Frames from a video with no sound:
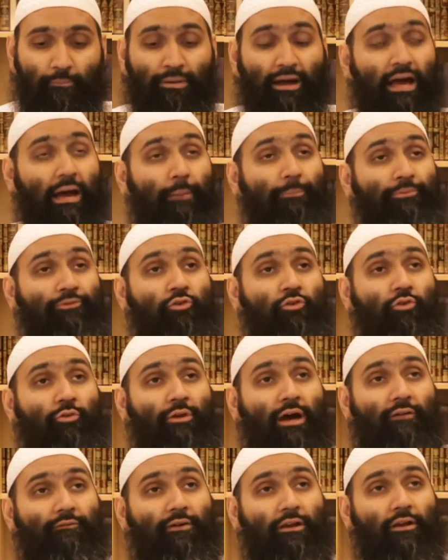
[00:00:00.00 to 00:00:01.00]
Perhaps you're going
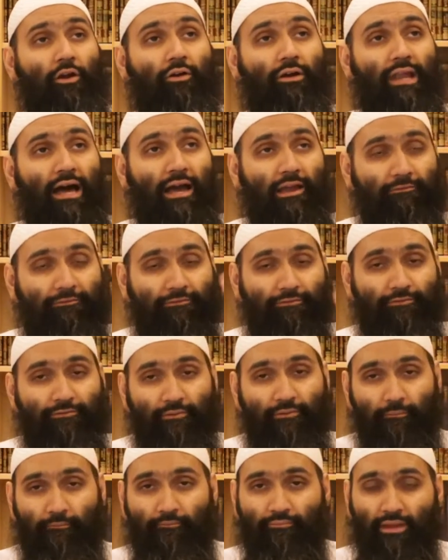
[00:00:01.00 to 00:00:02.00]
to have a long life.
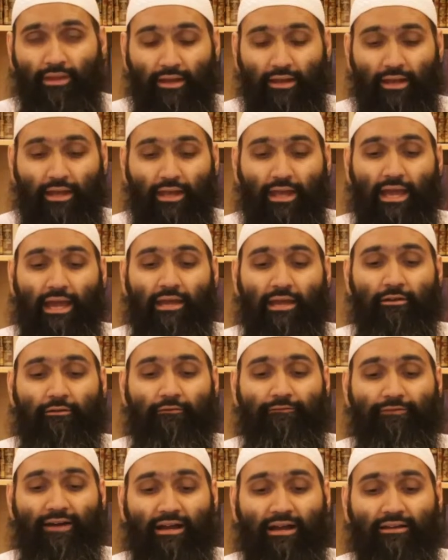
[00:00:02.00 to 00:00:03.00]
And in
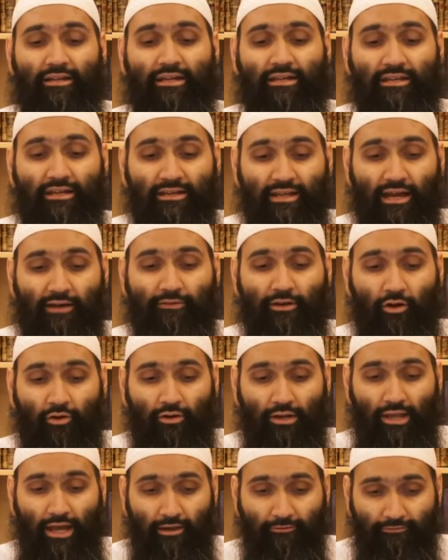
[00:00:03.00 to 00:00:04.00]
fact, he did have a long
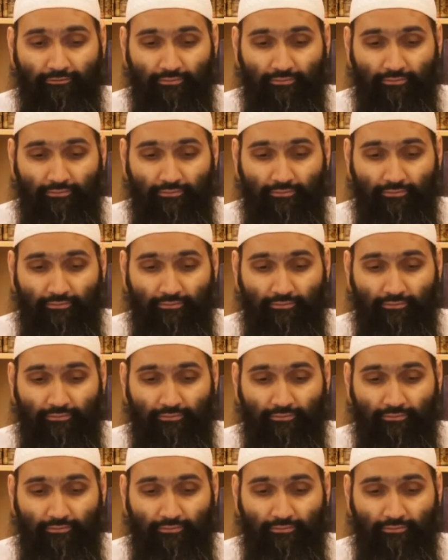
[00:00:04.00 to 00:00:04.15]
life.